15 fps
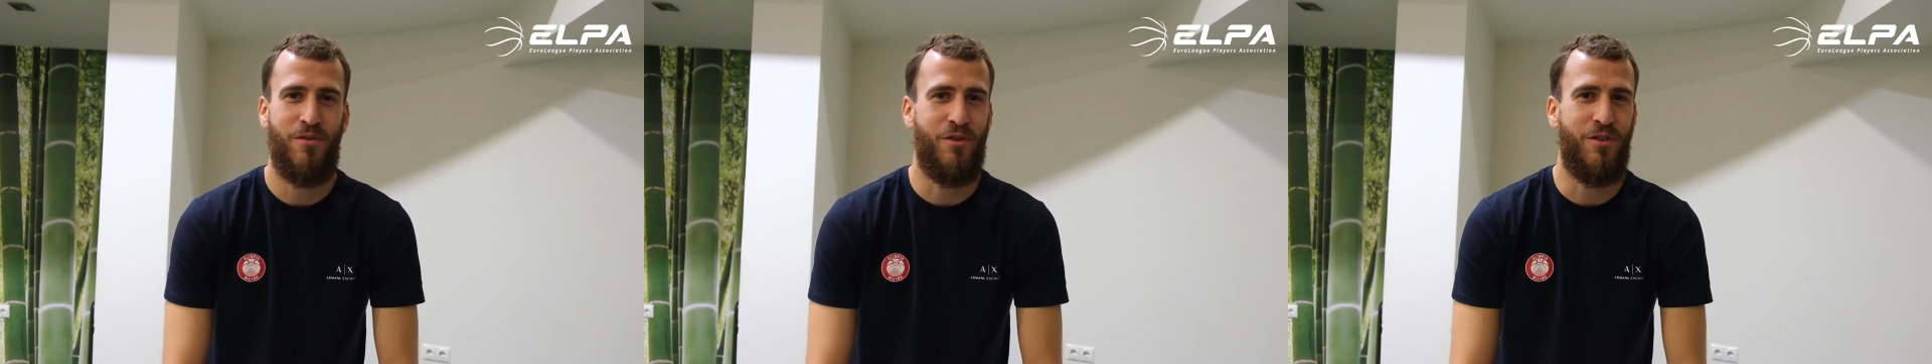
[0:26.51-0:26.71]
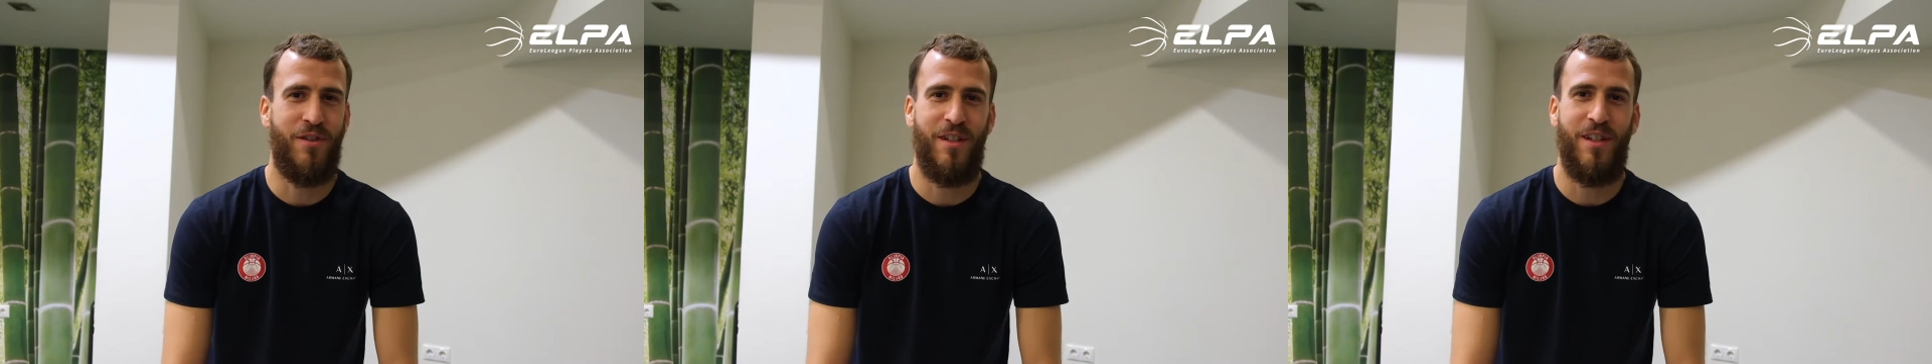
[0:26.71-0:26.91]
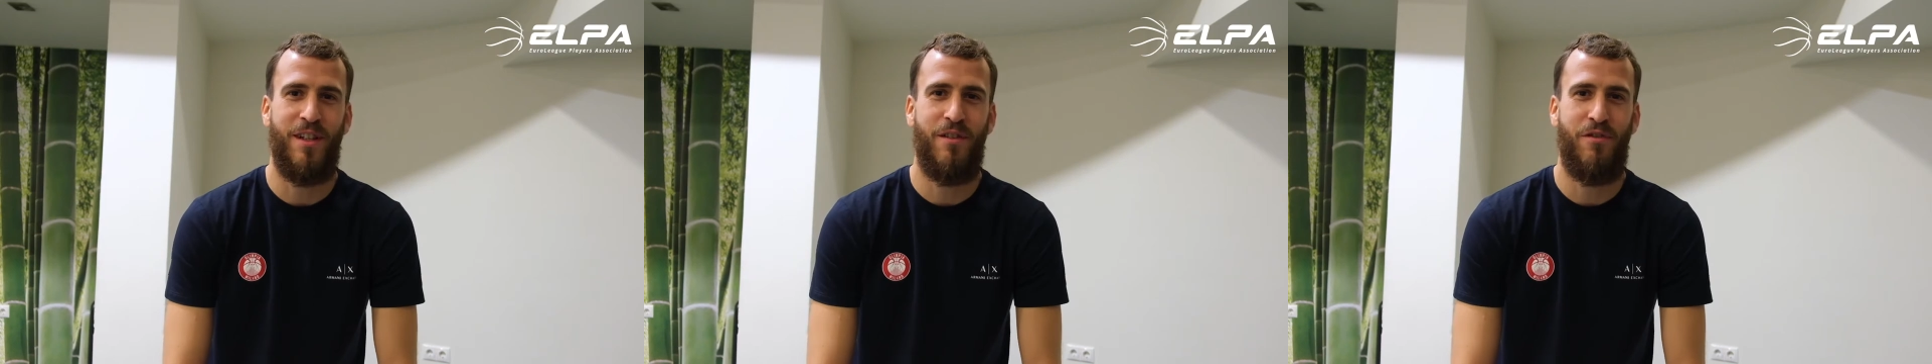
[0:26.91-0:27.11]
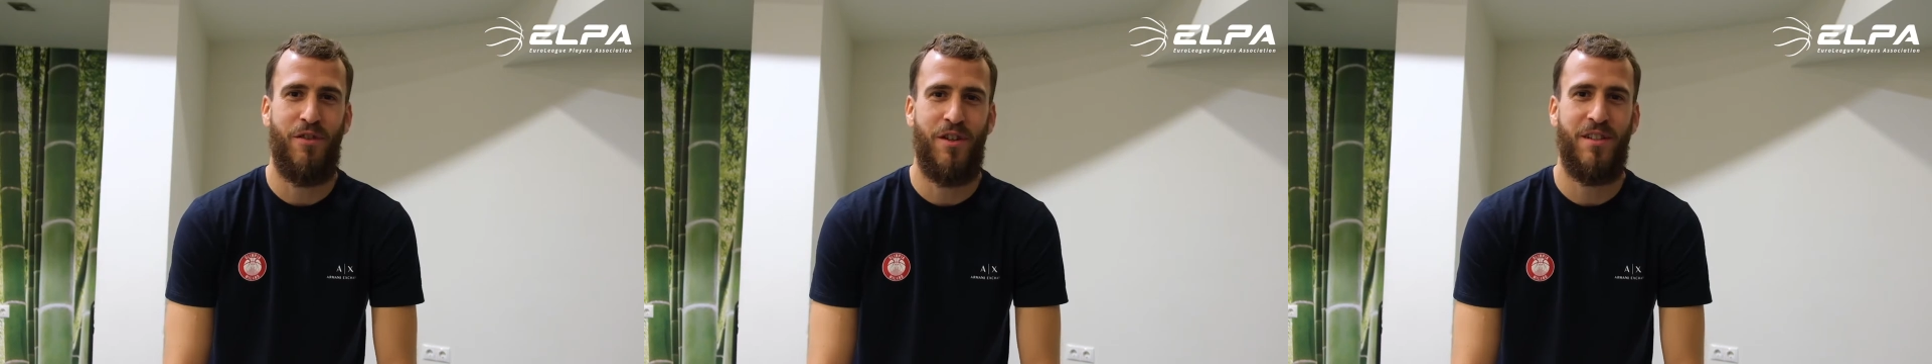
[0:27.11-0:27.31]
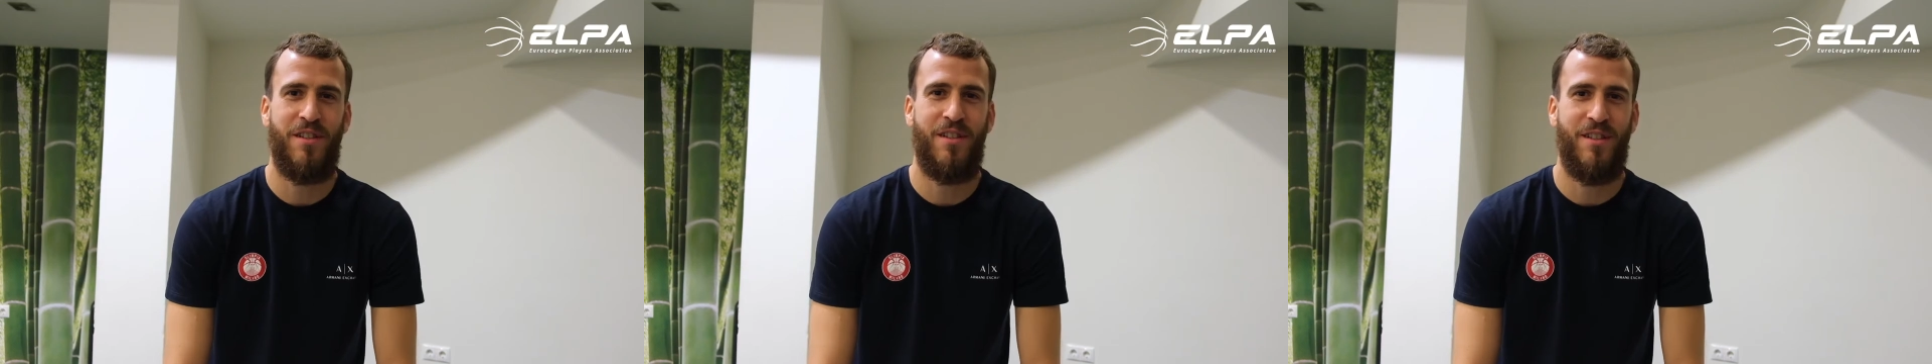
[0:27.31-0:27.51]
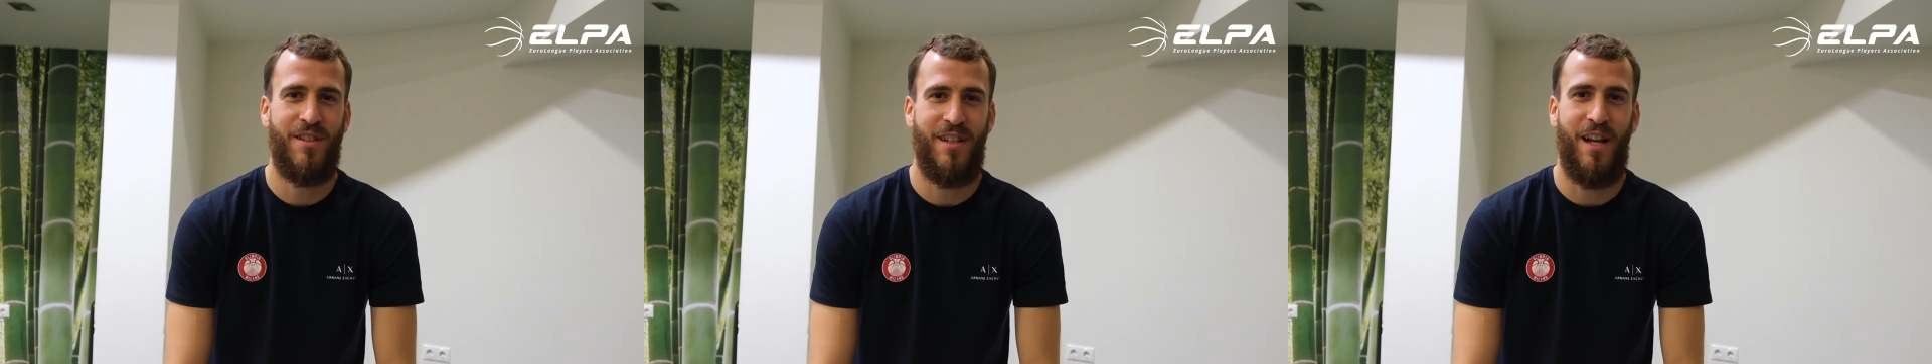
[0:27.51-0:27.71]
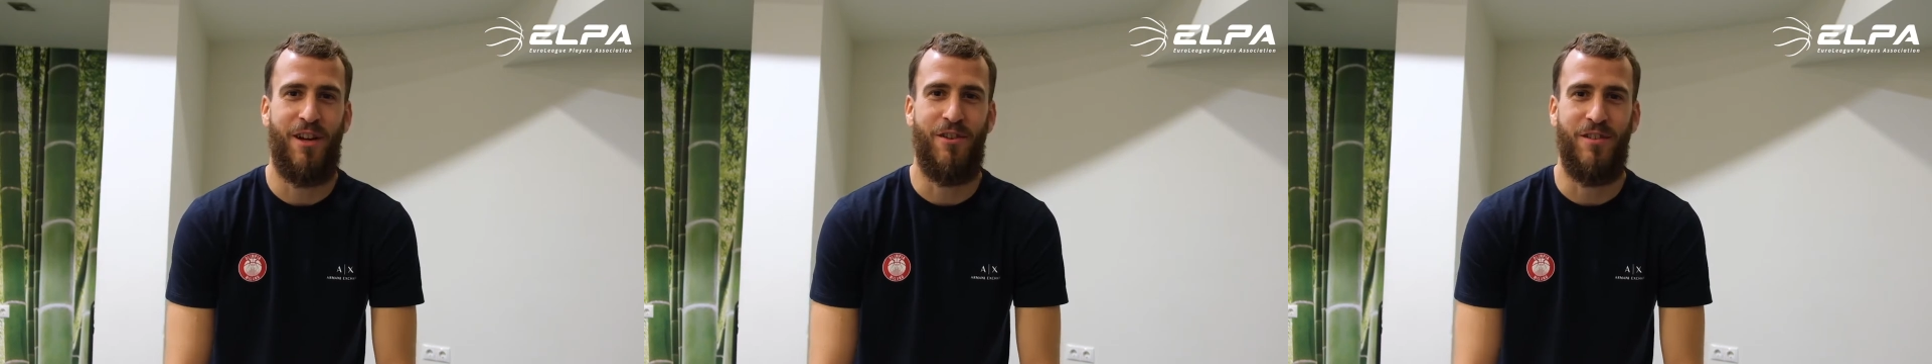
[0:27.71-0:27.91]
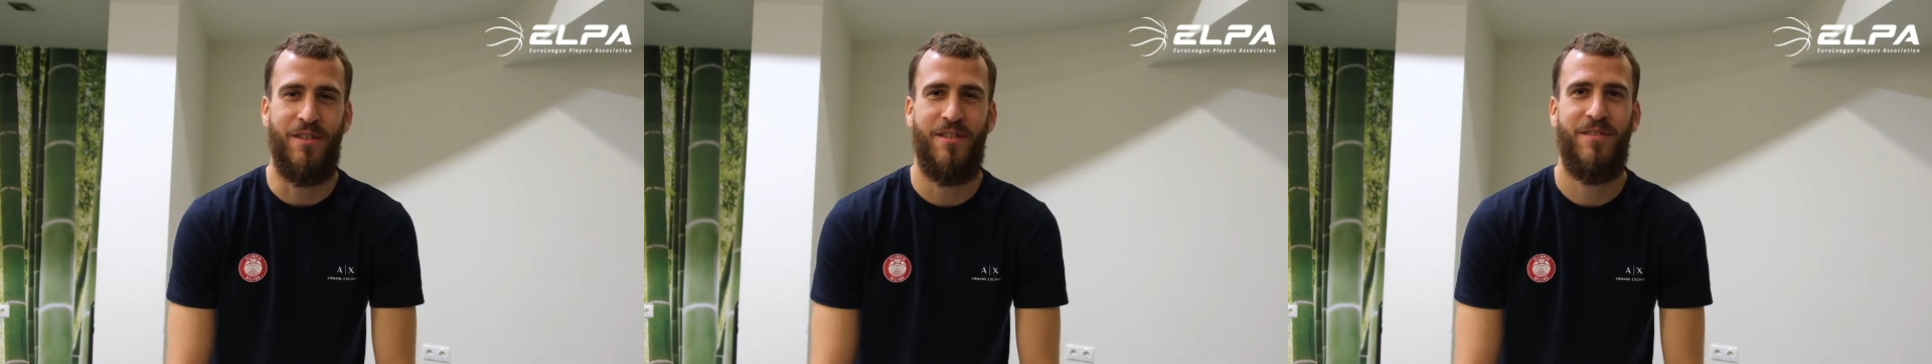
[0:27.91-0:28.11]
from the first second.